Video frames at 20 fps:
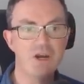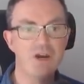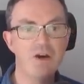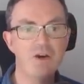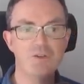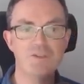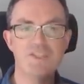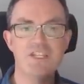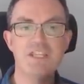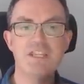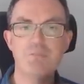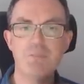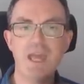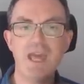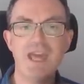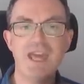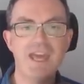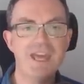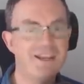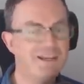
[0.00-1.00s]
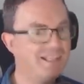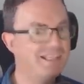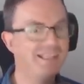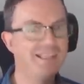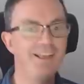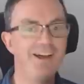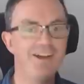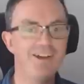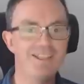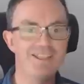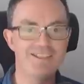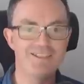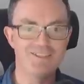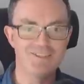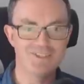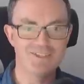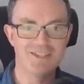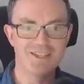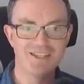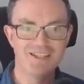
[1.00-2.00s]
RT pair in
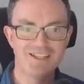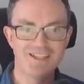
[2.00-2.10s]
lines.